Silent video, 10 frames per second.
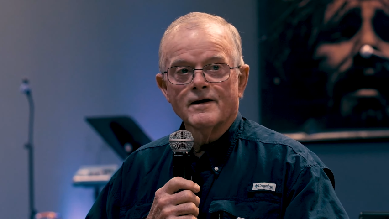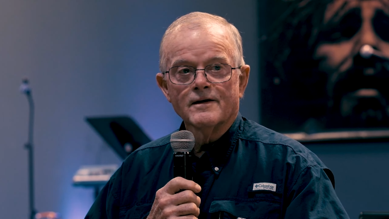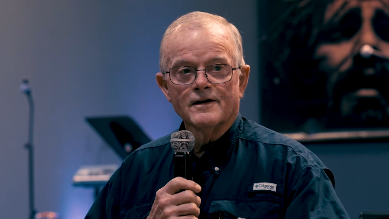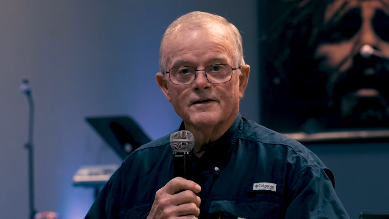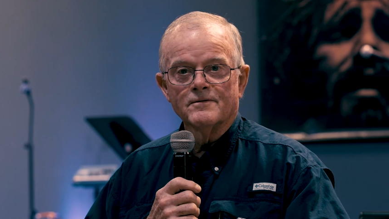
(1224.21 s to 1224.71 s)

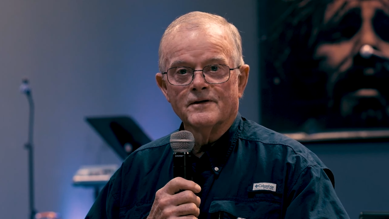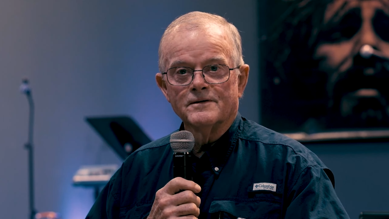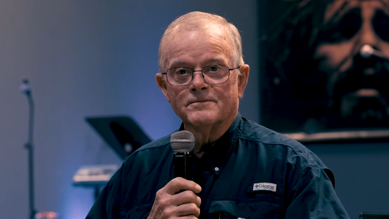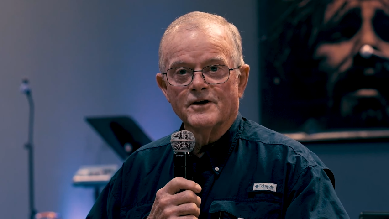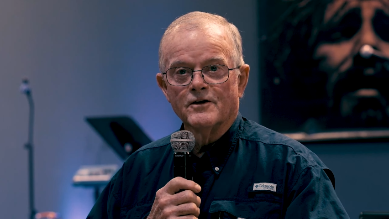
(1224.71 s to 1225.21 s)

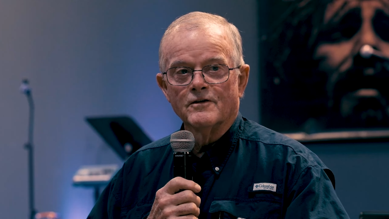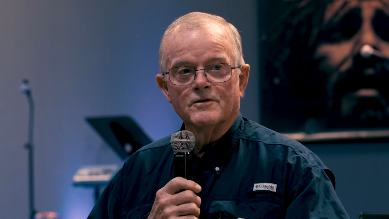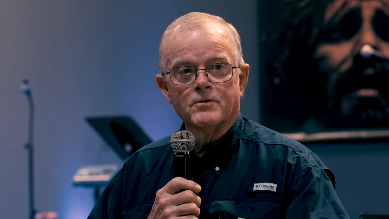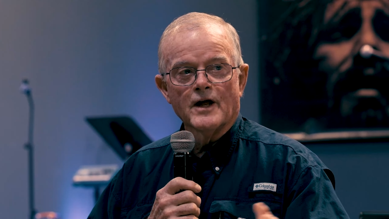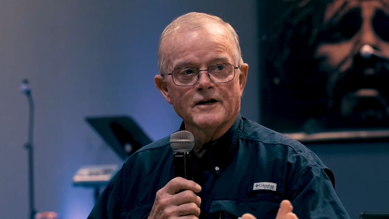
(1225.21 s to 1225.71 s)

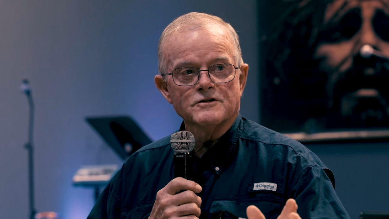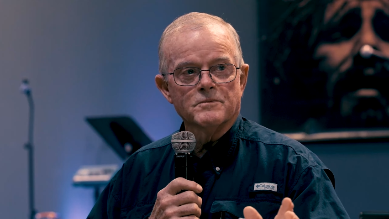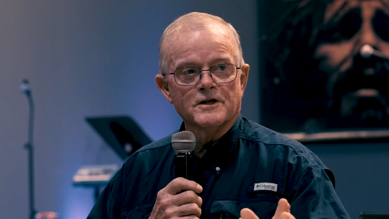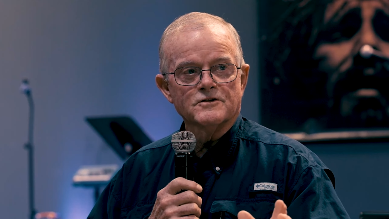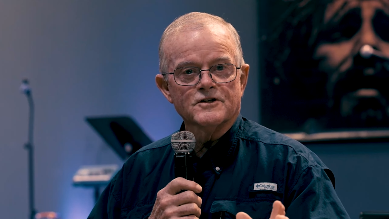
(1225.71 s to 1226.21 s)
The plant's
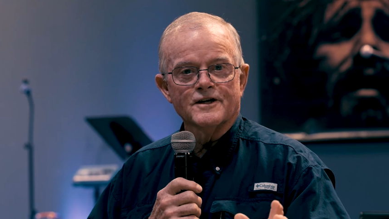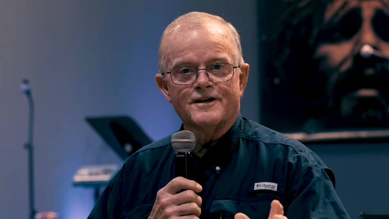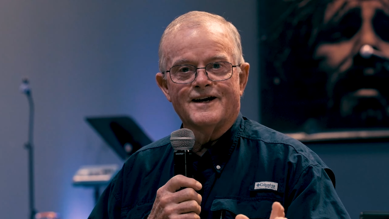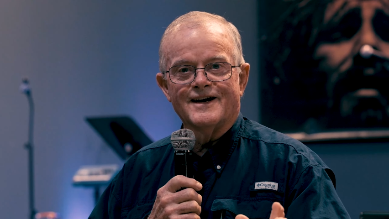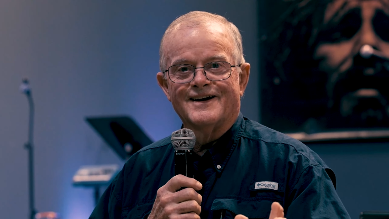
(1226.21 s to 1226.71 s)
being shut
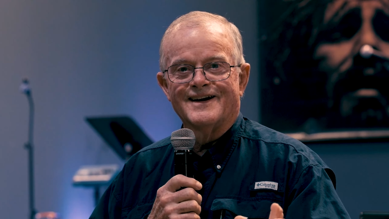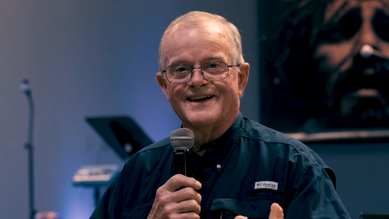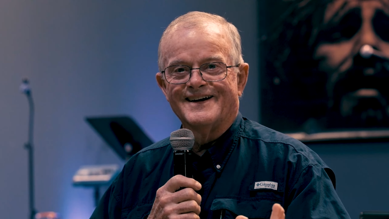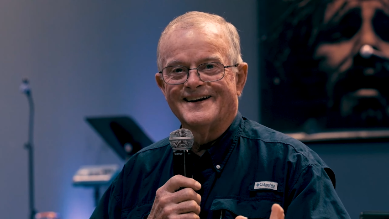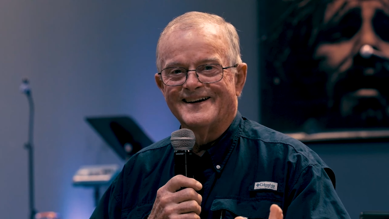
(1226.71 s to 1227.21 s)

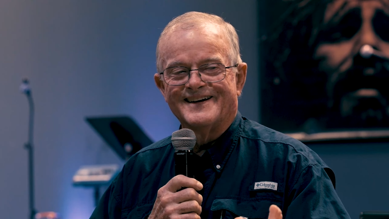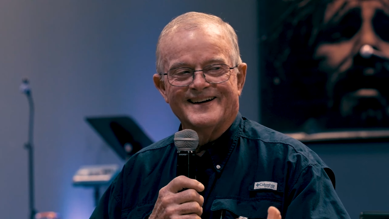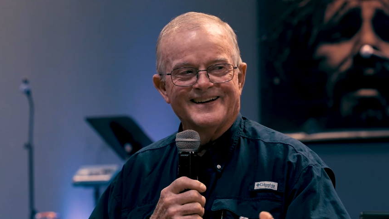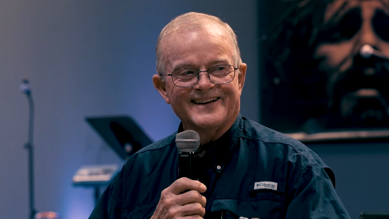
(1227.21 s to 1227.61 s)
down.